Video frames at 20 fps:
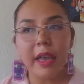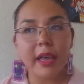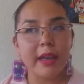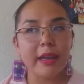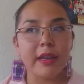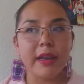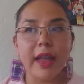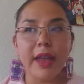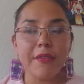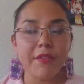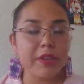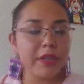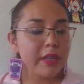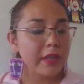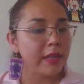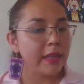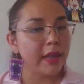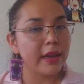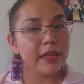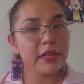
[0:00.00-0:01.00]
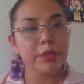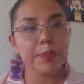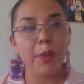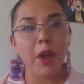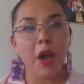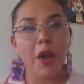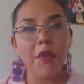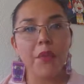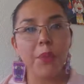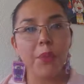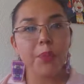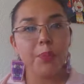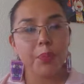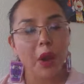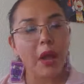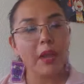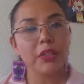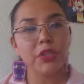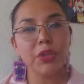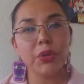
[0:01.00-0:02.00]
and everything that it's
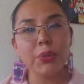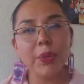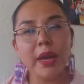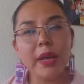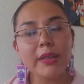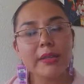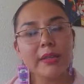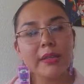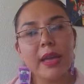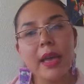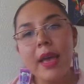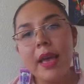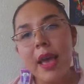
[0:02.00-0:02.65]
brought to us